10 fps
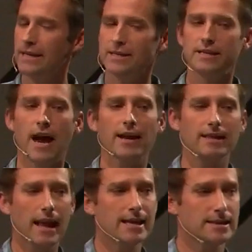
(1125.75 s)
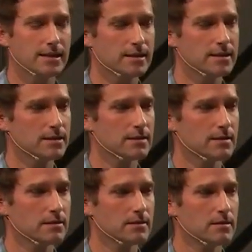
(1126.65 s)
is not a license
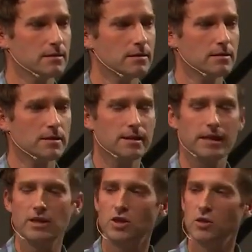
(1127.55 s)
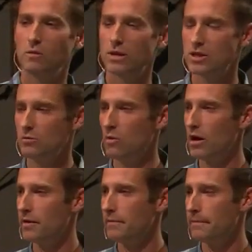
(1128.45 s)
to then do what you want.